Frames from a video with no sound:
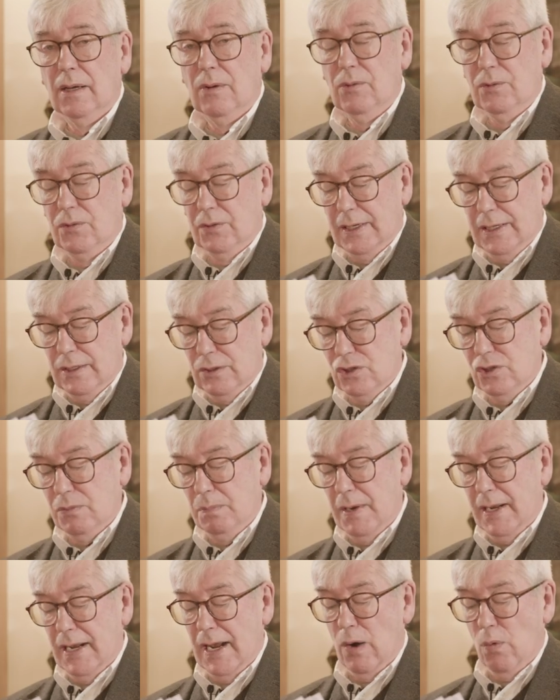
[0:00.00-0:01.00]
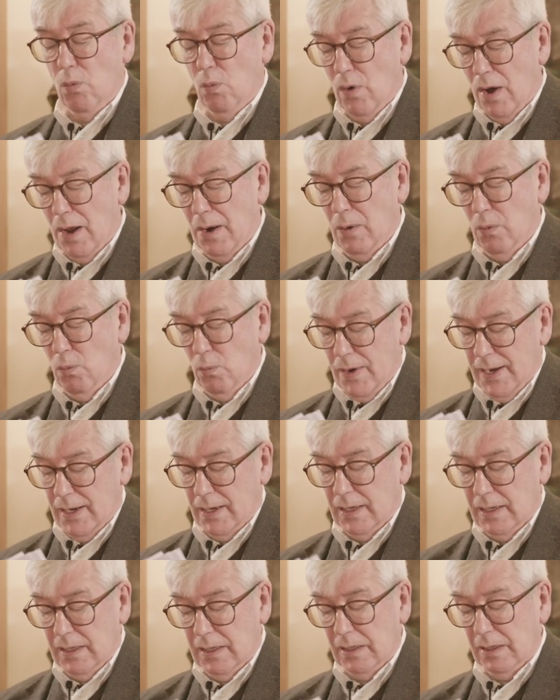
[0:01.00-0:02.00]
who teach me in one
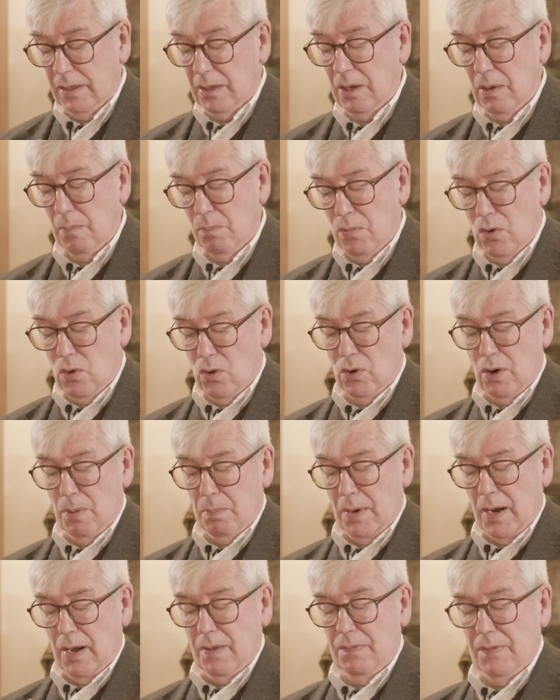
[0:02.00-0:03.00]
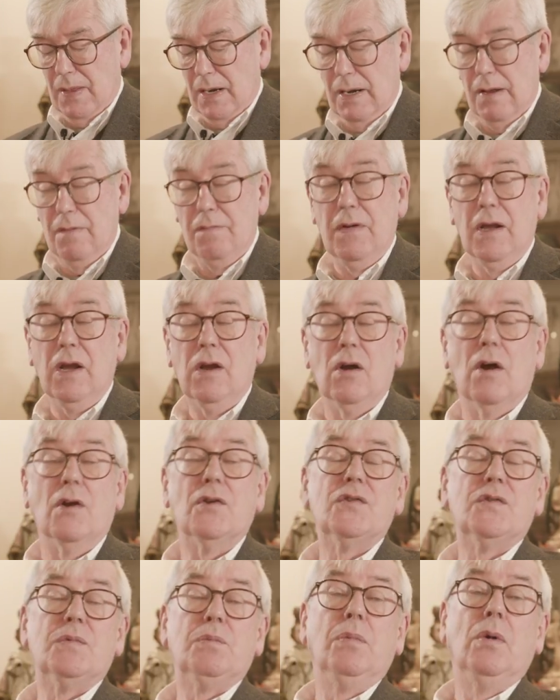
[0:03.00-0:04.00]
week more about the living
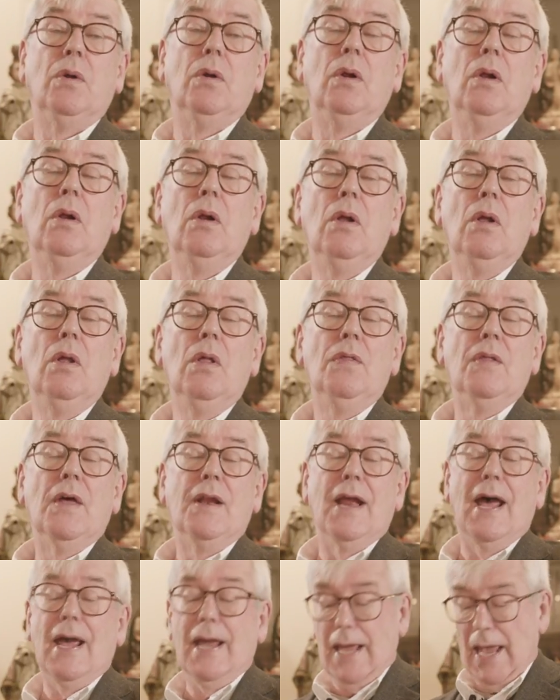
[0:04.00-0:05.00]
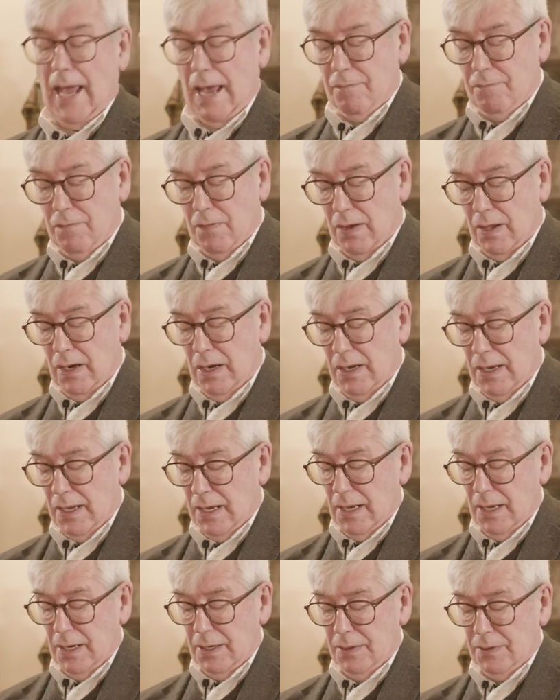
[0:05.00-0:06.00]
gospel than I ever
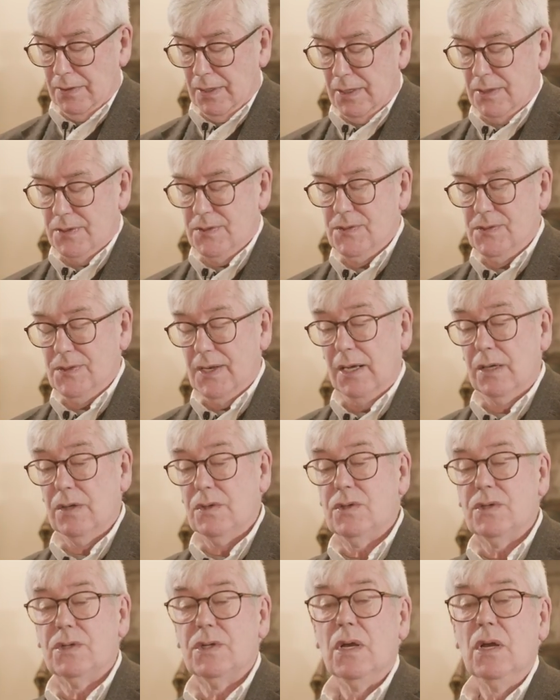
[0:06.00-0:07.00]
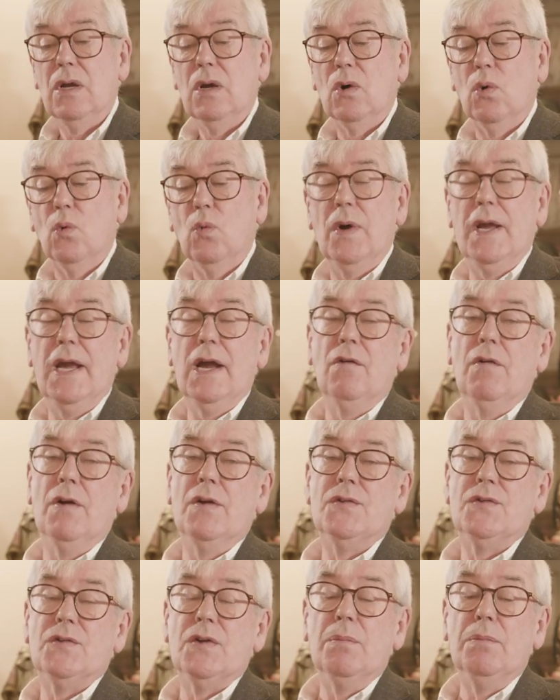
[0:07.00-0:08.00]
learned in six
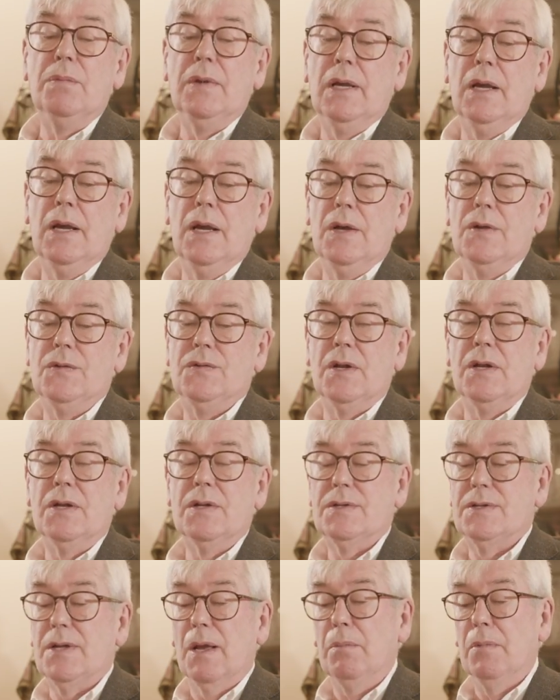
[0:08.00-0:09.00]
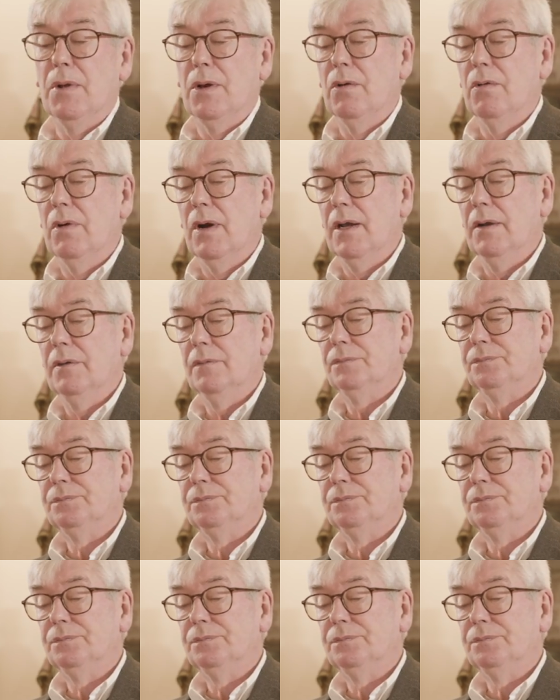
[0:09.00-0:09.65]
wearisome years in seminary.